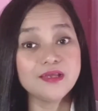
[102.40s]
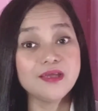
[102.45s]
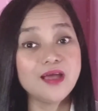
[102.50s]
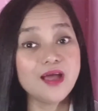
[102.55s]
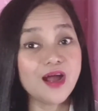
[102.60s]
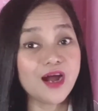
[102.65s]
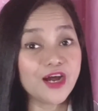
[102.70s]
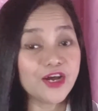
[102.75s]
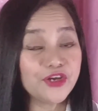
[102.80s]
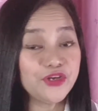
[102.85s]

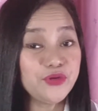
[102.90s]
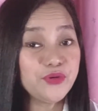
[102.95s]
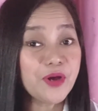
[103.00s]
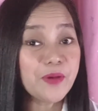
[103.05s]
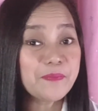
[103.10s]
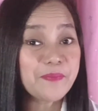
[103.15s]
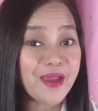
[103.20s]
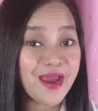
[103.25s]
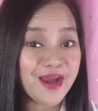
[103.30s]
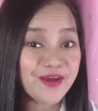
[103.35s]
Are you a
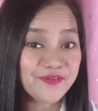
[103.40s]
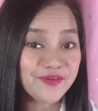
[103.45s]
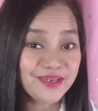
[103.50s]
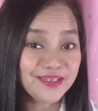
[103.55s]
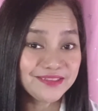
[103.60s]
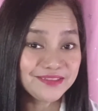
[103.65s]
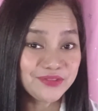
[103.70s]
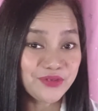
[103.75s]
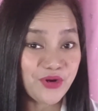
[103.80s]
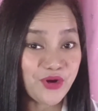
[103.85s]

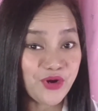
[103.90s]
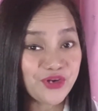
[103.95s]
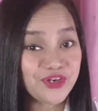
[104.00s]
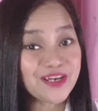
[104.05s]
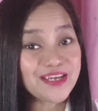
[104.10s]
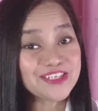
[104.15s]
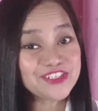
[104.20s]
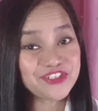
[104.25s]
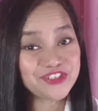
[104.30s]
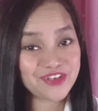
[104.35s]
parent or a
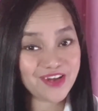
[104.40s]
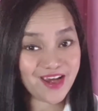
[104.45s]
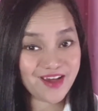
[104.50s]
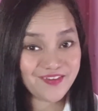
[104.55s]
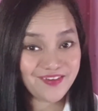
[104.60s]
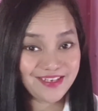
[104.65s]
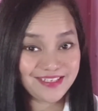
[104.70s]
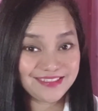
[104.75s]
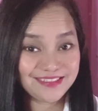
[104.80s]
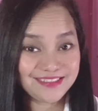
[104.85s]

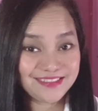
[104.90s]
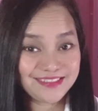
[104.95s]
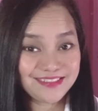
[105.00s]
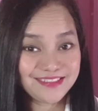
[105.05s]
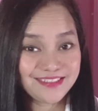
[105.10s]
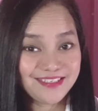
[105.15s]
sharent?